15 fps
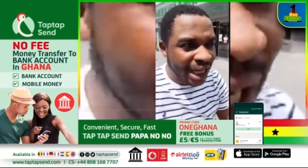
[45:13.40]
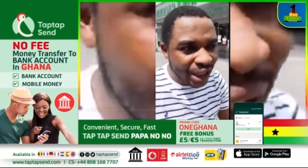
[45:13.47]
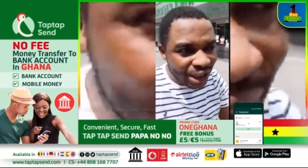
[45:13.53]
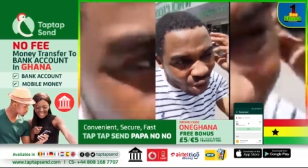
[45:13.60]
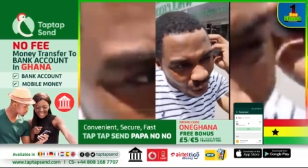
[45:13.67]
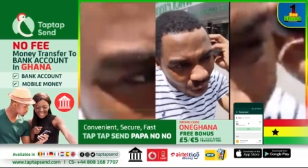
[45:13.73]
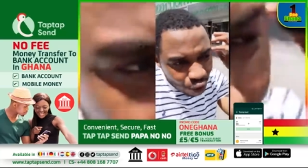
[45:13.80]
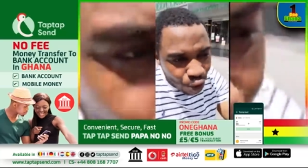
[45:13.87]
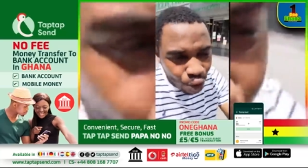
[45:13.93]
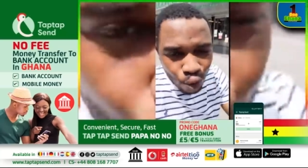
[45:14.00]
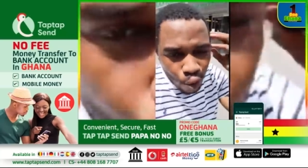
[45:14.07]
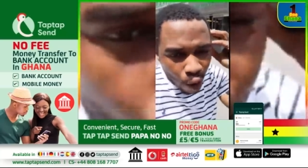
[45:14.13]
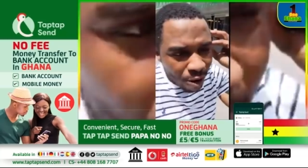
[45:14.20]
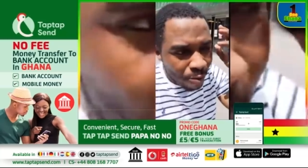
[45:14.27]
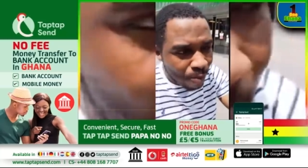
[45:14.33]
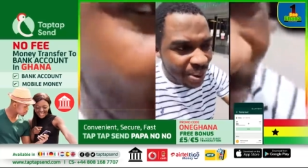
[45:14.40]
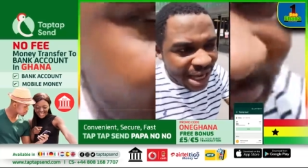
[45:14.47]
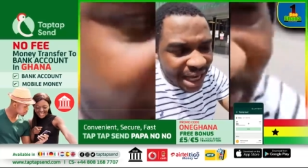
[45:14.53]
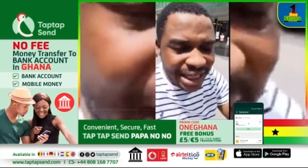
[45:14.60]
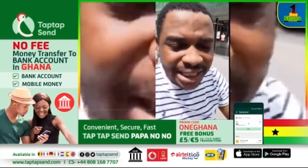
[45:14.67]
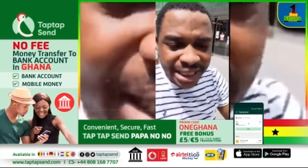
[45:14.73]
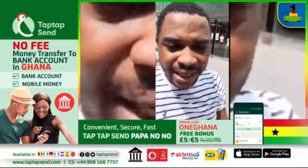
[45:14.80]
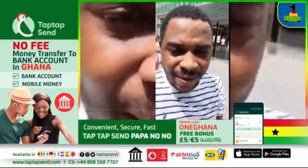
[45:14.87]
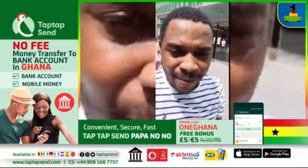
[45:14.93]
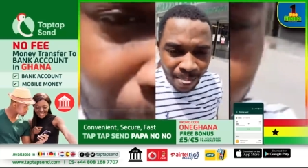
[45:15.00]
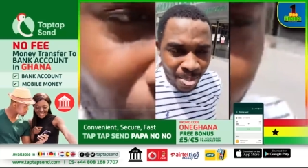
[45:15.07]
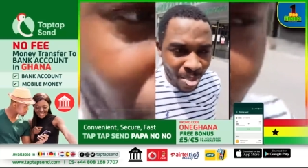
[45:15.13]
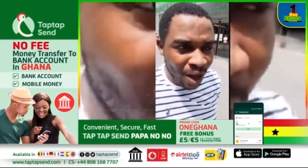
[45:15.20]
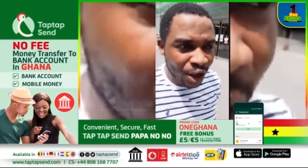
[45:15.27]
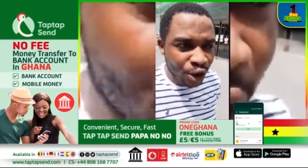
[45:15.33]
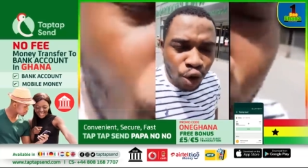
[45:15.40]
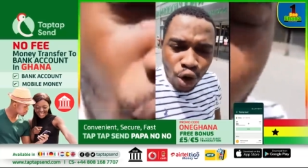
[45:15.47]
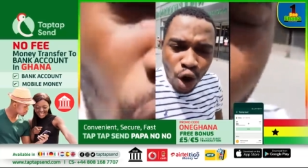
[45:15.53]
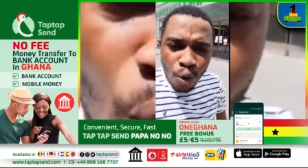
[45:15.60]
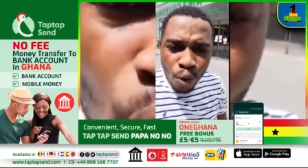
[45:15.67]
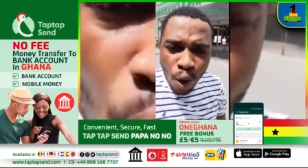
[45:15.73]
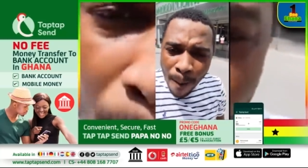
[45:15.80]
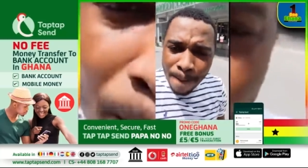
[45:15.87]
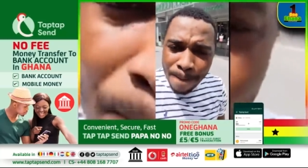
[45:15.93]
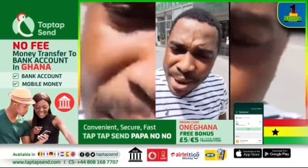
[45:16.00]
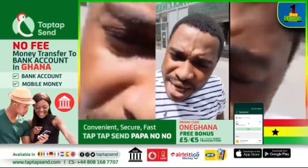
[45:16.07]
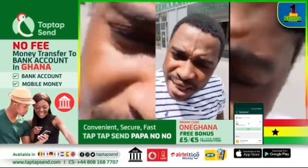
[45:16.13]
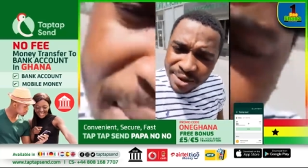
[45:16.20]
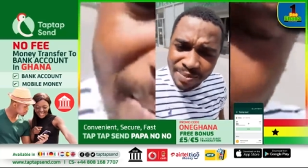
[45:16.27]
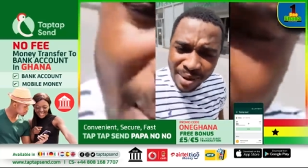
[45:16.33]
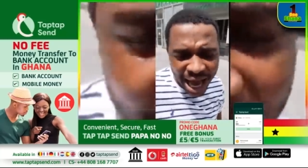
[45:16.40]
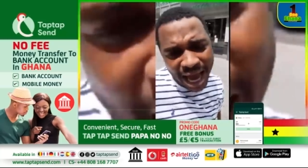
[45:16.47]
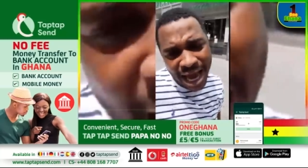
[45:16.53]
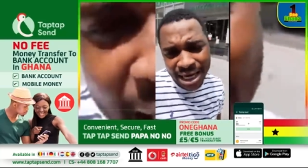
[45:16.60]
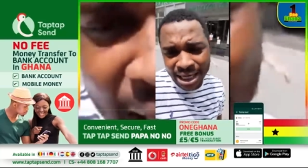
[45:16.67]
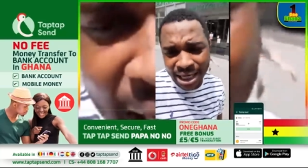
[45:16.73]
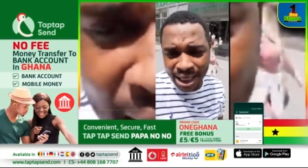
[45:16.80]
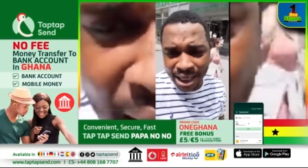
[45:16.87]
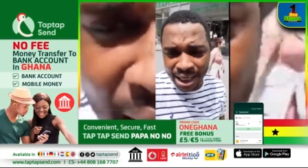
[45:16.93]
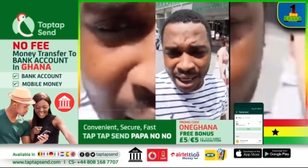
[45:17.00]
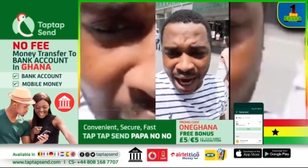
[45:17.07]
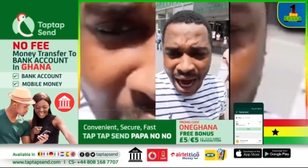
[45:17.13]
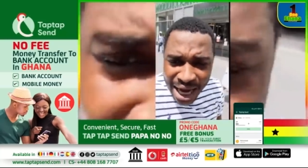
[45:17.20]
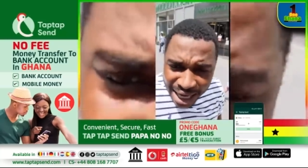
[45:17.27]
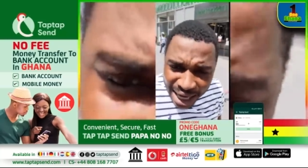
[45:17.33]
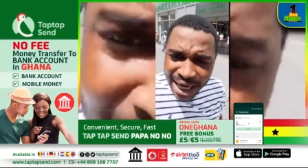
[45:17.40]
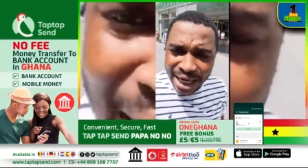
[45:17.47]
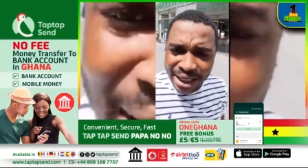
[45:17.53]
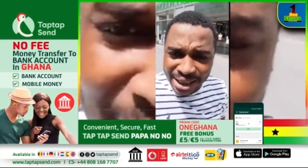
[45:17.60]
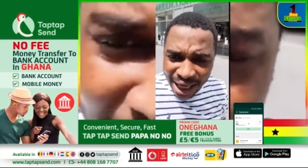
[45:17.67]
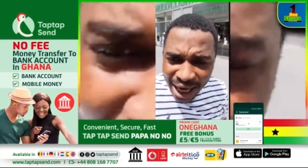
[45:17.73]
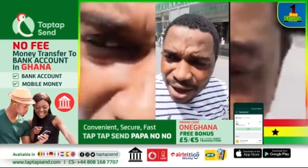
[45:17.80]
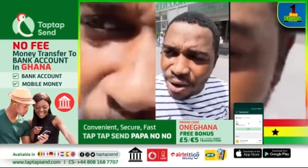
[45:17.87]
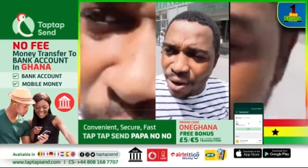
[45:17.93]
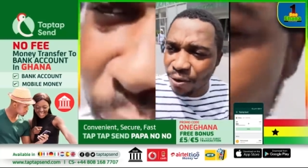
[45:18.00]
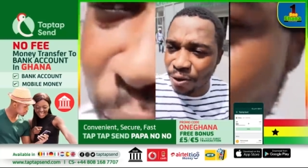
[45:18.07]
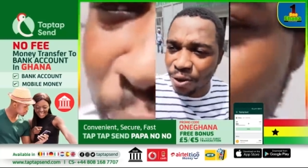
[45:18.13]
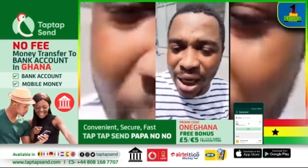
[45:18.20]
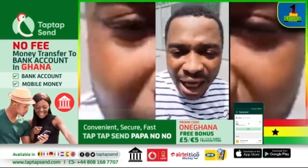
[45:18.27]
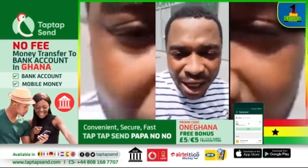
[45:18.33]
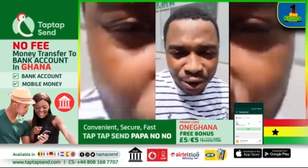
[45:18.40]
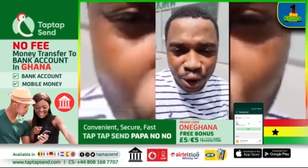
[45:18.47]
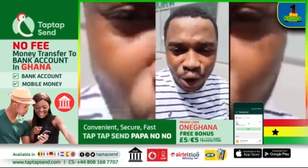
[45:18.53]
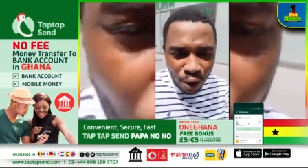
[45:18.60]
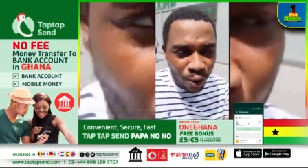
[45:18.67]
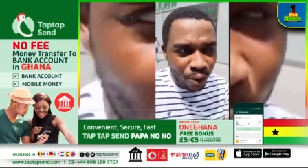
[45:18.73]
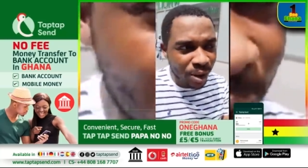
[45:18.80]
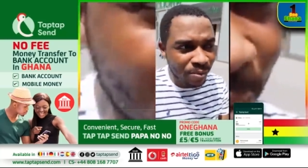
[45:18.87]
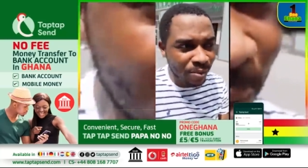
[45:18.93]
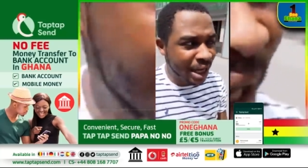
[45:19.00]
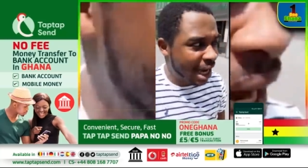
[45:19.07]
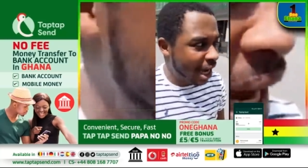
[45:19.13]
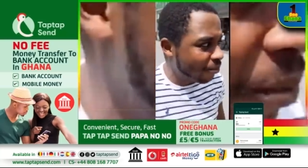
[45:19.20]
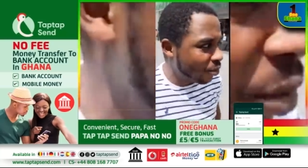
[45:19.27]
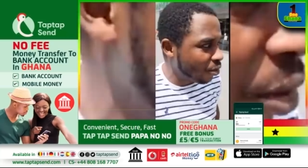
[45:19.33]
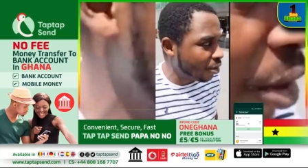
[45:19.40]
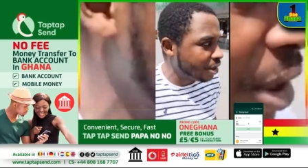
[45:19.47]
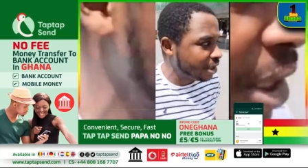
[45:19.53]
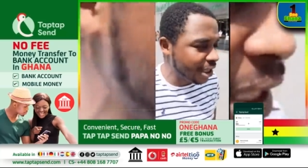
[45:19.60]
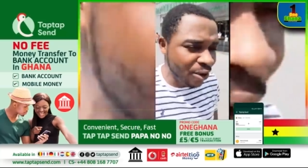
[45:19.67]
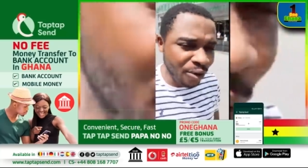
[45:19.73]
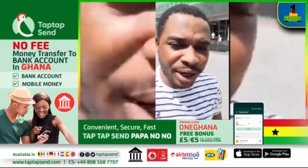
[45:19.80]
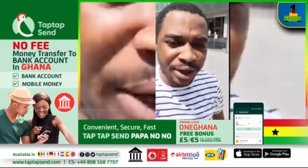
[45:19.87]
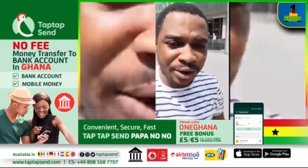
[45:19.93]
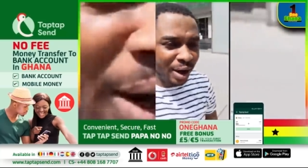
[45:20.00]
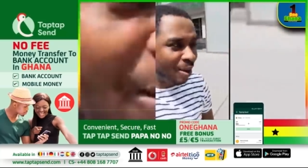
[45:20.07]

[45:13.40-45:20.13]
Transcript: Don't you want peace? You don't want peace, man. I gotta tell you, if you like joke with me, I'm gonna deal with you.